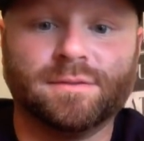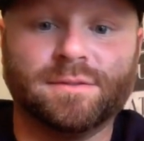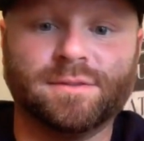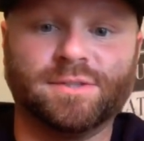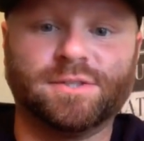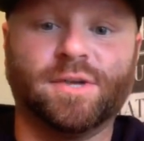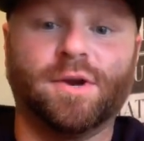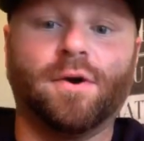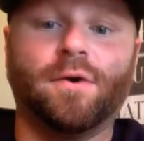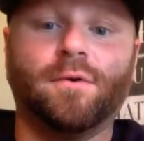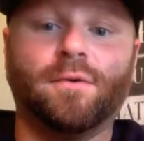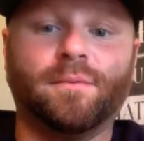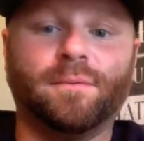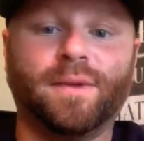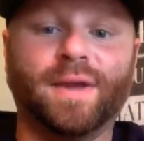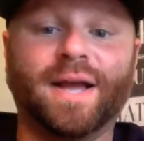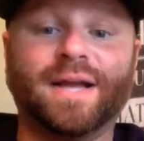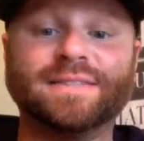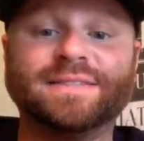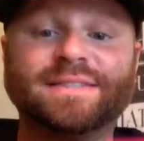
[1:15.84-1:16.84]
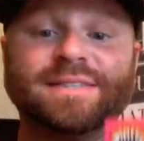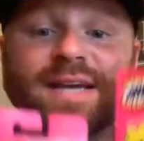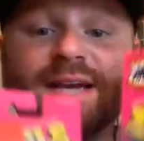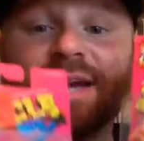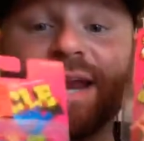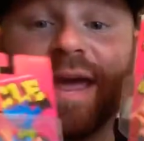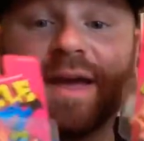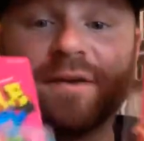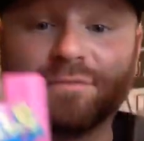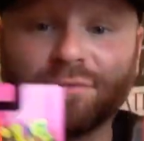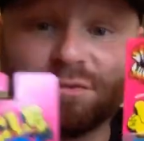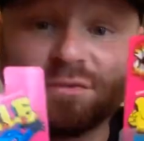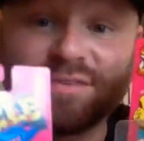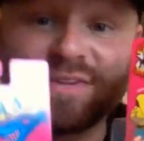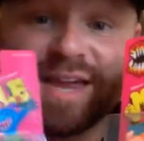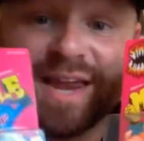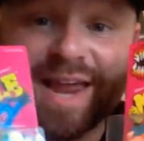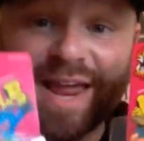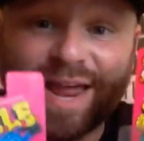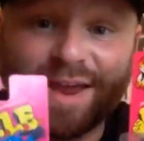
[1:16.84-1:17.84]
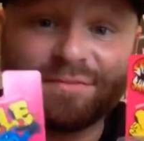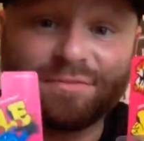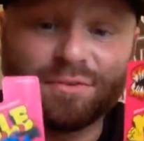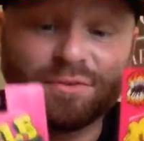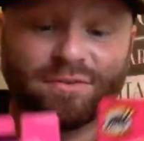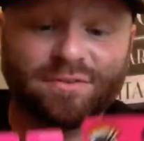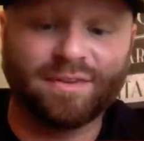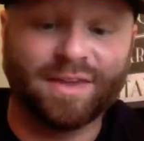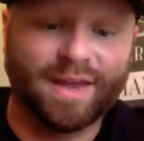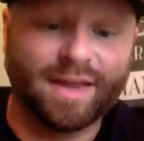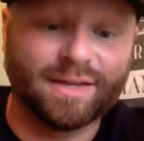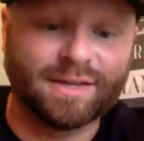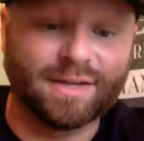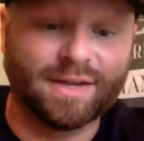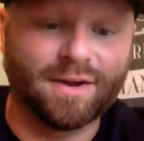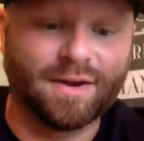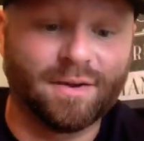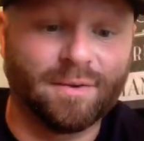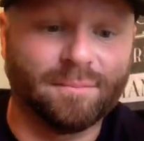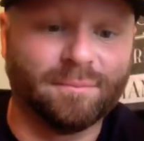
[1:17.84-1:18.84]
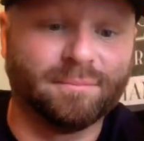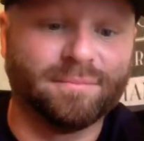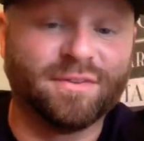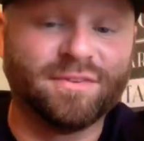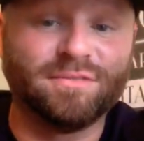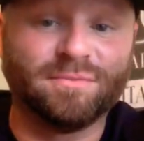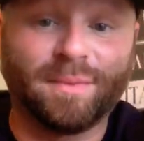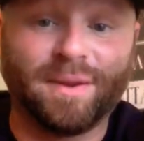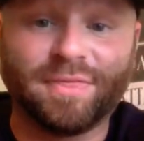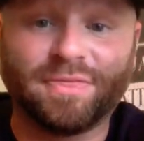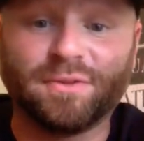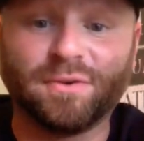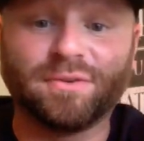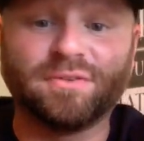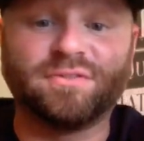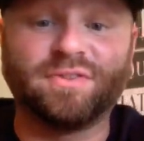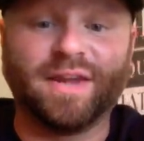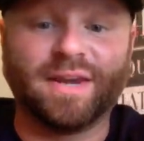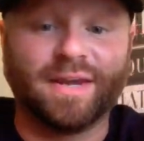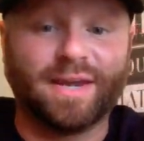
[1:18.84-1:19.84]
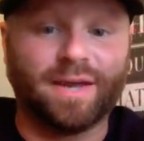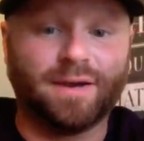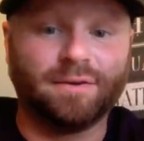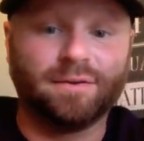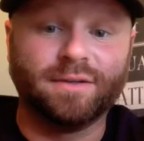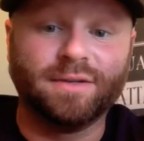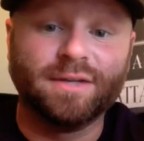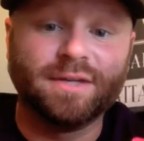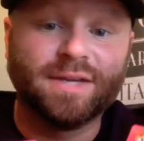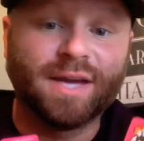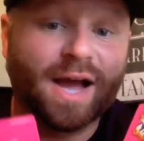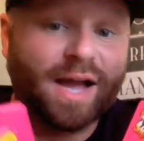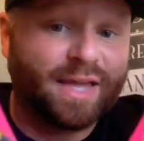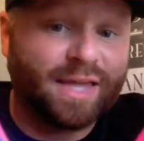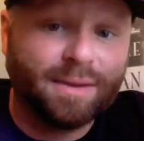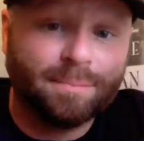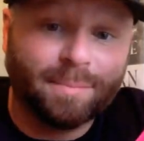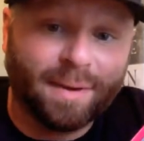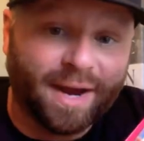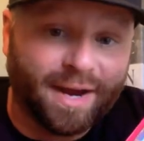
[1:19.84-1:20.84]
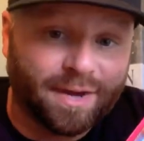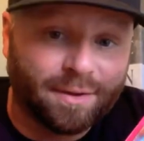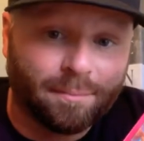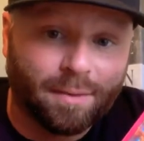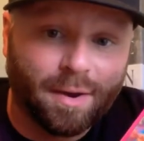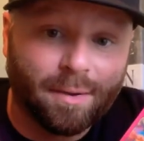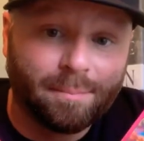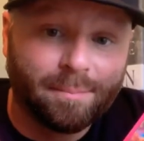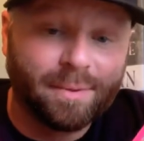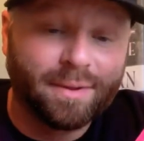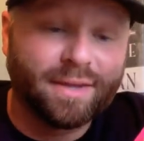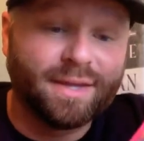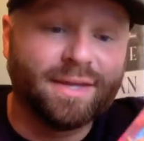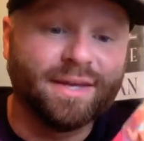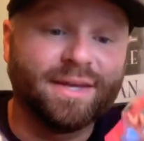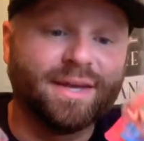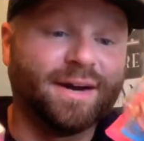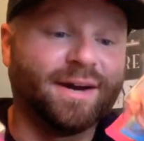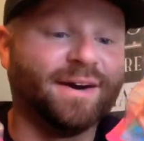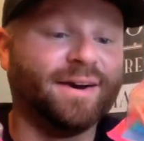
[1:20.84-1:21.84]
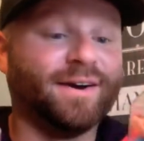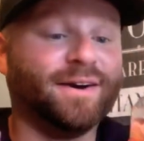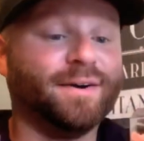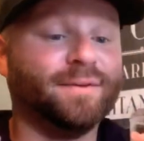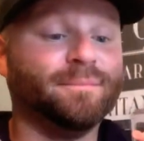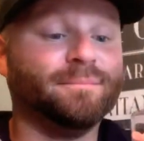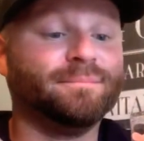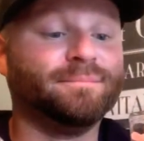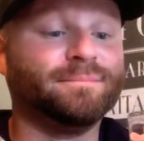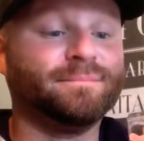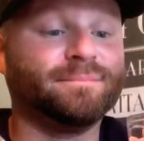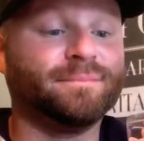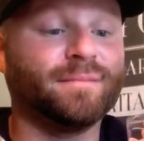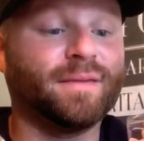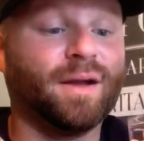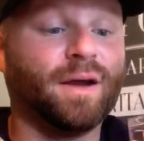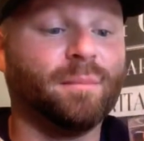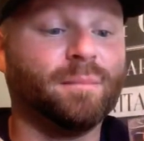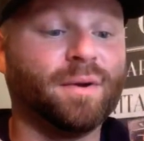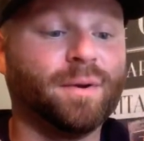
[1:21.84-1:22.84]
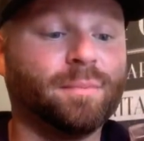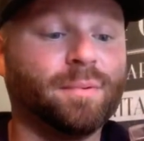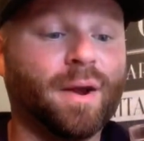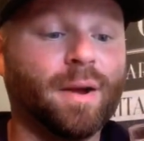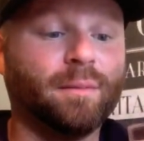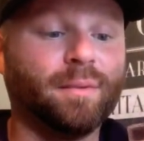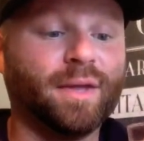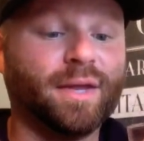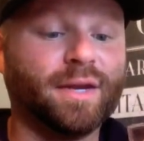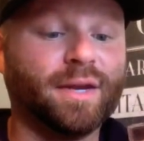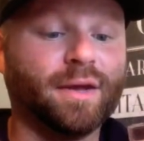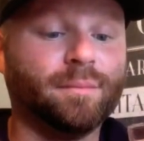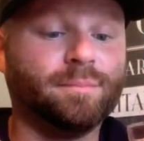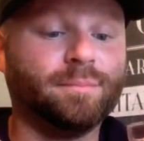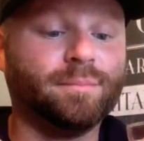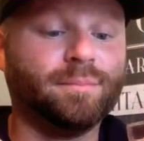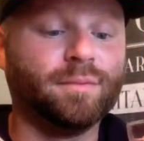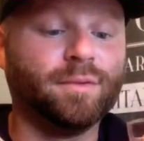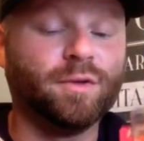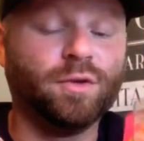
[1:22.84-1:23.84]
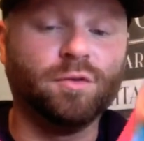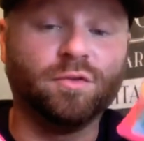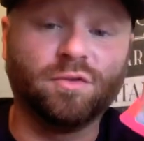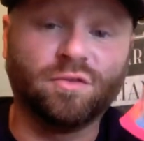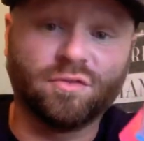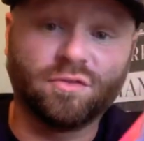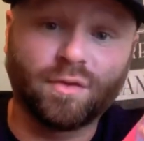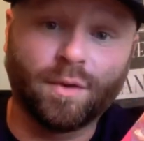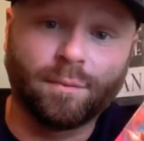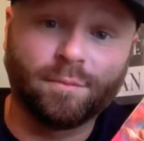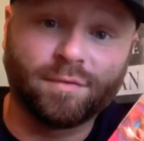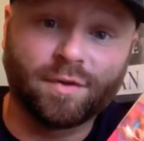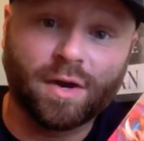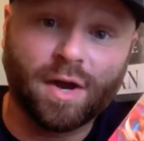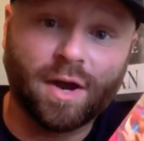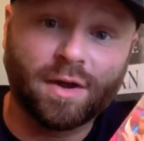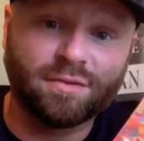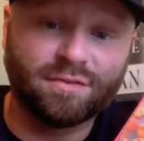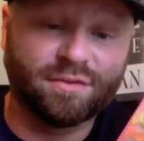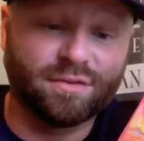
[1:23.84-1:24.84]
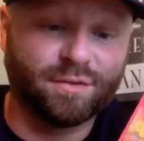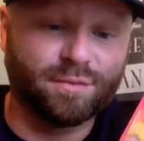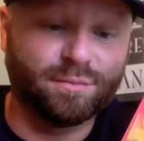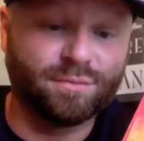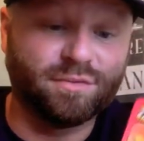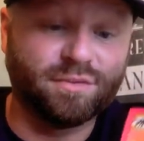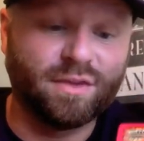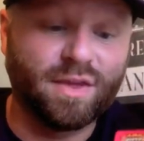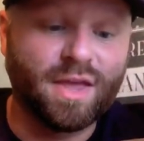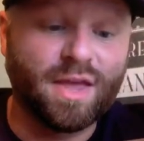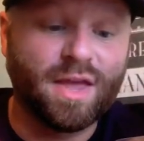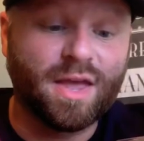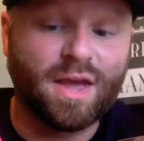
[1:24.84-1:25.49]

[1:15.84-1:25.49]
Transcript: So we got set after set after set. This is my 3rd set now. I keep buying them up. I'm gonna probably end up using some for customs.